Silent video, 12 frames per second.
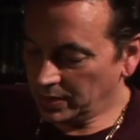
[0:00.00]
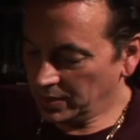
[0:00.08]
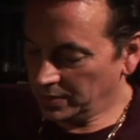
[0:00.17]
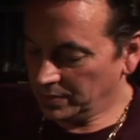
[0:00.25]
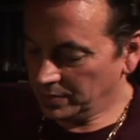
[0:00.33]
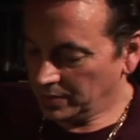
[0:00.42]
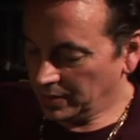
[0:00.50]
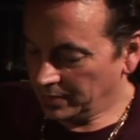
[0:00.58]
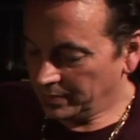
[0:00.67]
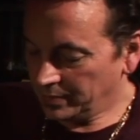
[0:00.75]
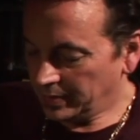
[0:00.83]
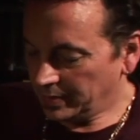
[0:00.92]
and
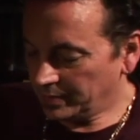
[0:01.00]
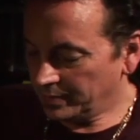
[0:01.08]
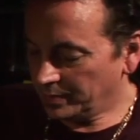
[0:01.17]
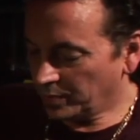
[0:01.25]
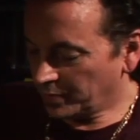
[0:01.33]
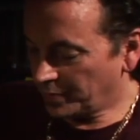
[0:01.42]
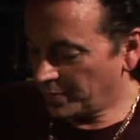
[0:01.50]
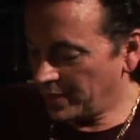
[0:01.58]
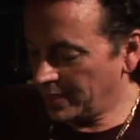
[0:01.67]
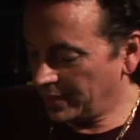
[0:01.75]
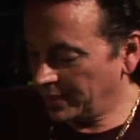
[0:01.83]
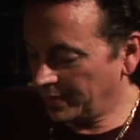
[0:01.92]
more
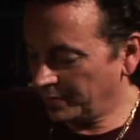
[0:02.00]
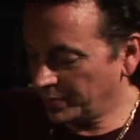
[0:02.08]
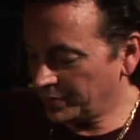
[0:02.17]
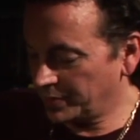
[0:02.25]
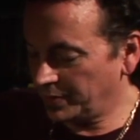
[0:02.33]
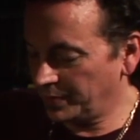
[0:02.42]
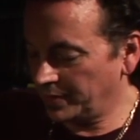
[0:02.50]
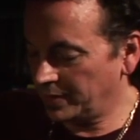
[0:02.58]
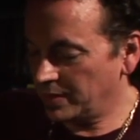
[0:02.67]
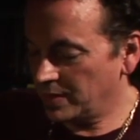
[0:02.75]
free in what you're doing,